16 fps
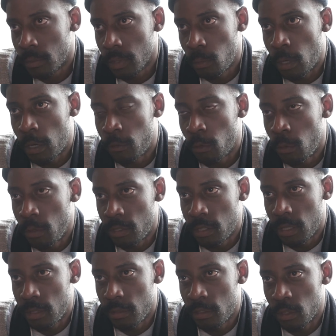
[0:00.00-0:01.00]
what I've always
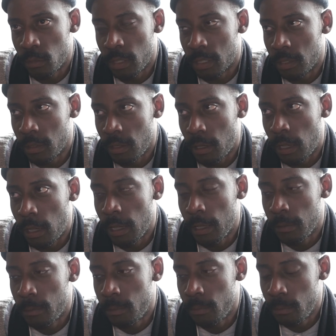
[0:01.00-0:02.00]
done. So like I